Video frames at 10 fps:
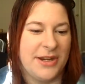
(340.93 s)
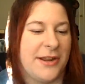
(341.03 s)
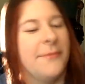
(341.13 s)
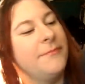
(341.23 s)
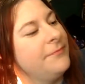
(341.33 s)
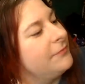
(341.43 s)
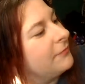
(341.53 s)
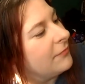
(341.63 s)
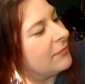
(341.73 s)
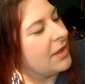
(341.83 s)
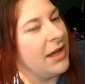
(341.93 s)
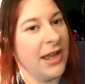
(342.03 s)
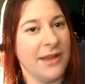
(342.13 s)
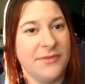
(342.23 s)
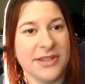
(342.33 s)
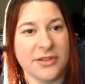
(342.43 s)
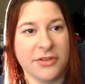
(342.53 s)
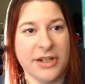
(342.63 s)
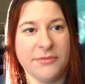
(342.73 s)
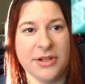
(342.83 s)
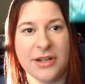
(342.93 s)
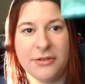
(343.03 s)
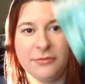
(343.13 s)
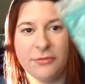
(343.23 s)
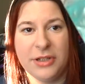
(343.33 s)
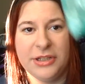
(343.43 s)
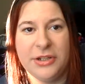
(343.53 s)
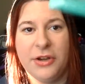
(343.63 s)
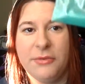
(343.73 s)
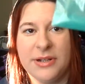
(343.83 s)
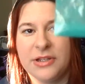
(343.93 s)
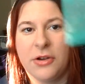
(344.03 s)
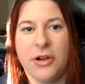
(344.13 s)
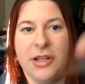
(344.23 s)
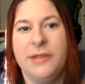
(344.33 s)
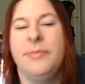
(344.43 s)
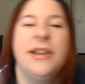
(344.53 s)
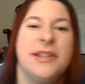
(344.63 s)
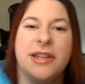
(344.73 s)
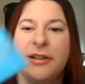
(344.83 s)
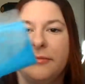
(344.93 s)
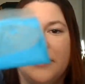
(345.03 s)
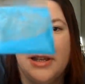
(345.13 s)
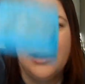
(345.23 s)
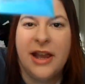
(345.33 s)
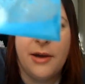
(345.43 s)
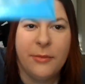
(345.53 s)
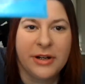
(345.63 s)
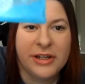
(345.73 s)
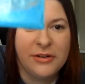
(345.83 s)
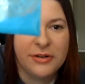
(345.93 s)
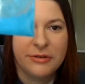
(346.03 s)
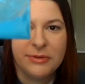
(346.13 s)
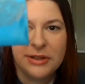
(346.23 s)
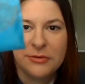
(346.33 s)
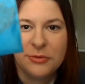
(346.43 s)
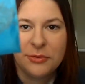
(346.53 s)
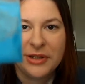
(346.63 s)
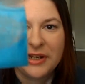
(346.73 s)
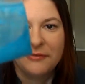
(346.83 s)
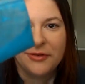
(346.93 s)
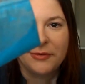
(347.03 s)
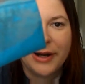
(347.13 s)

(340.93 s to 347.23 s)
But this green one, I don't really know what to call it, but I'm working on a really cool name